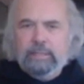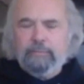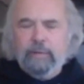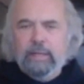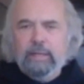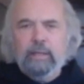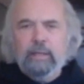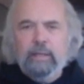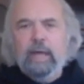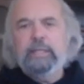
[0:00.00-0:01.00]
find a
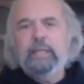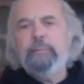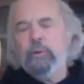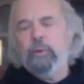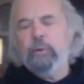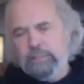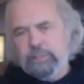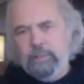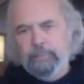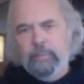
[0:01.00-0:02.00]
deeper
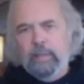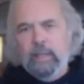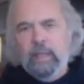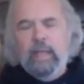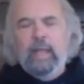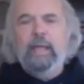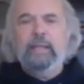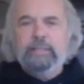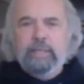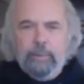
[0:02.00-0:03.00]
wisdom and
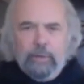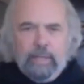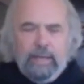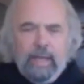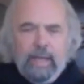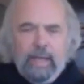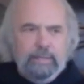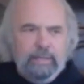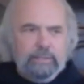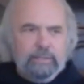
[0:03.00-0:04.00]
a deeper
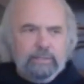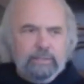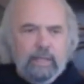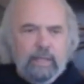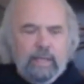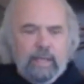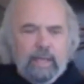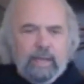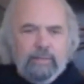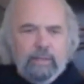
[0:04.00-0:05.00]
connectedness.
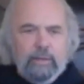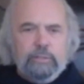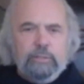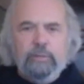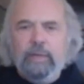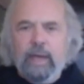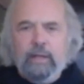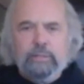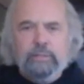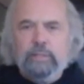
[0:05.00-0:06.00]
And in the year
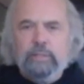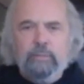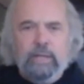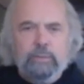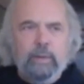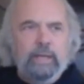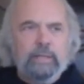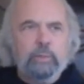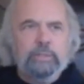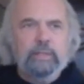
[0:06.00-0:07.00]
2000, Sunrise
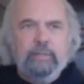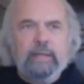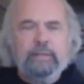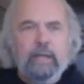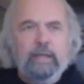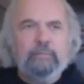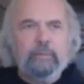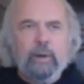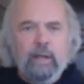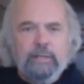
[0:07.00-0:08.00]
Ranch was in that kind of a
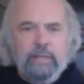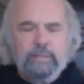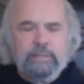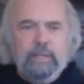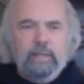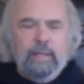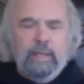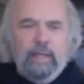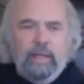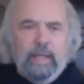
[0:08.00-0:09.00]
process.
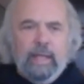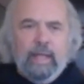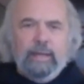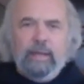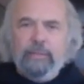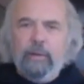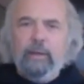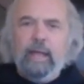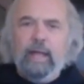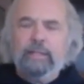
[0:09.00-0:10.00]
And I thought
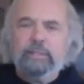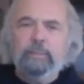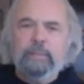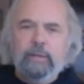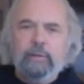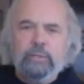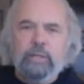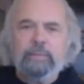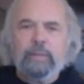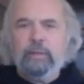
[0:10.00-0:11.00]
I had some
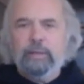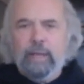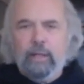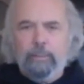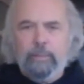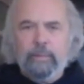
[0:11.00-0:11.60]
leadership that could help.